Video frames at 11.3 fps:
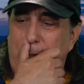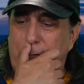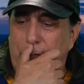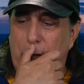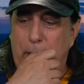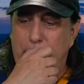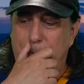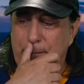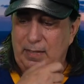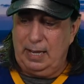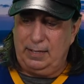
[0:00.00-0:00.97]
before.
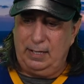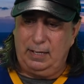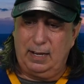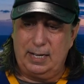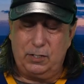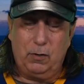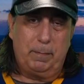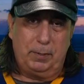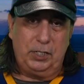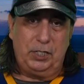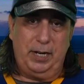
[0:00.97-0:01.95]
I think you guys know I
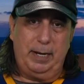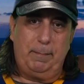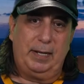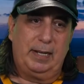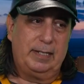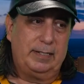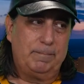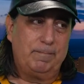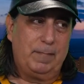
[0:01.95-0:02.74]
appreciate it because